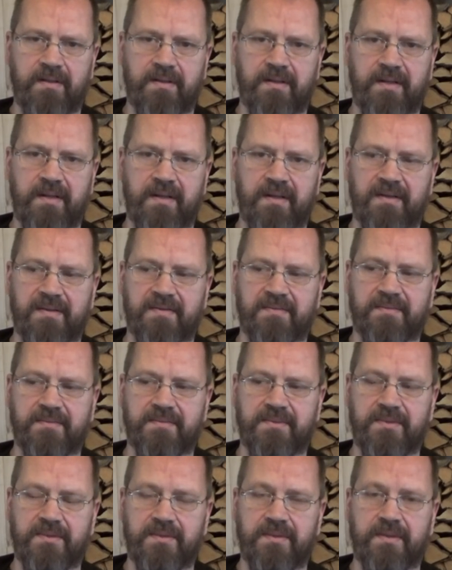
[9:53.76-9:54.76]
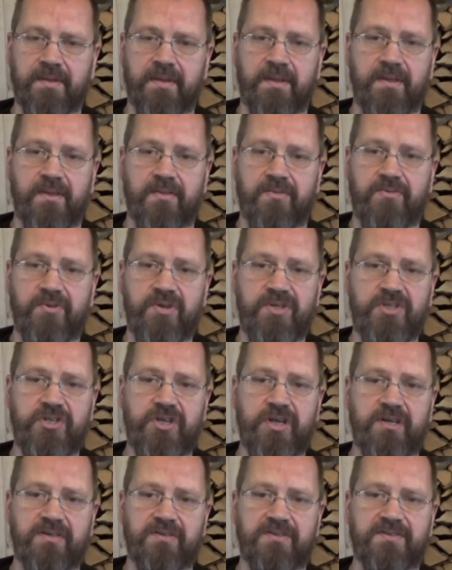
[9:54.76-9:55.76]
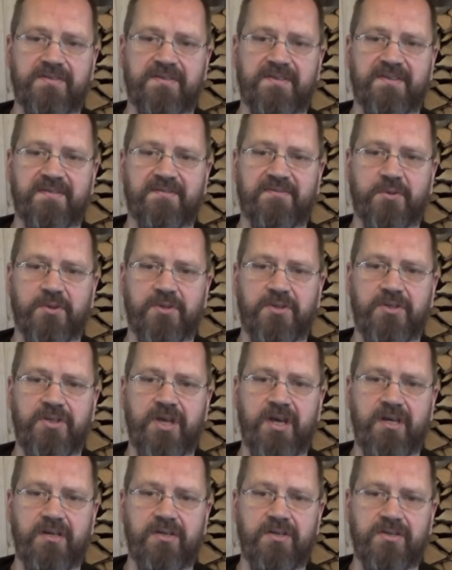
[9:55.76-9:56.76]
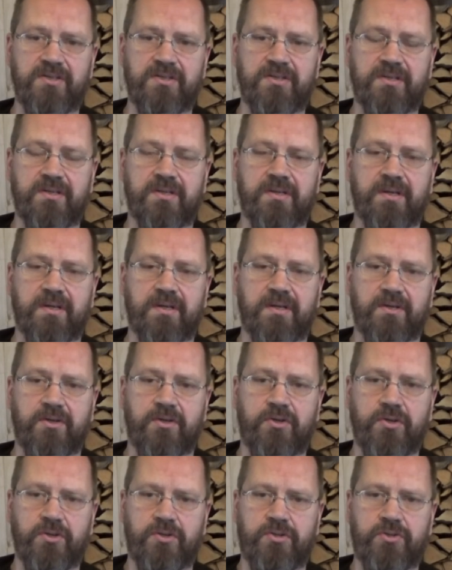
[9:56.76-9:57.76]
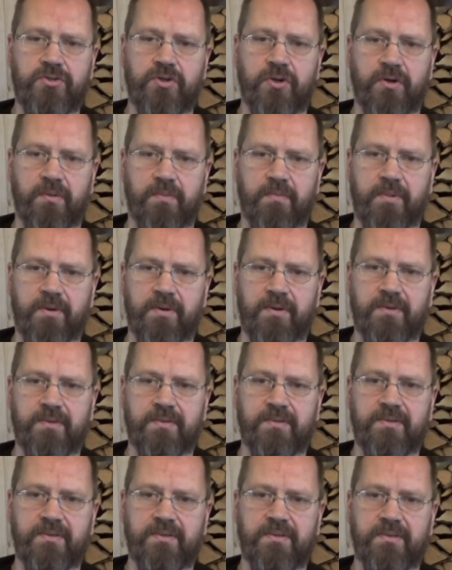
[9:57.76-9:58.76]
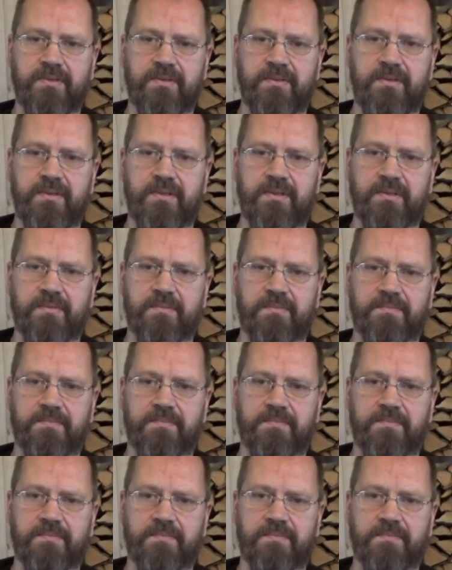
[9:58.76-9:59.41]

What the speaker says: Yeah. 3 cheers for the Danish. Good job. Yeah.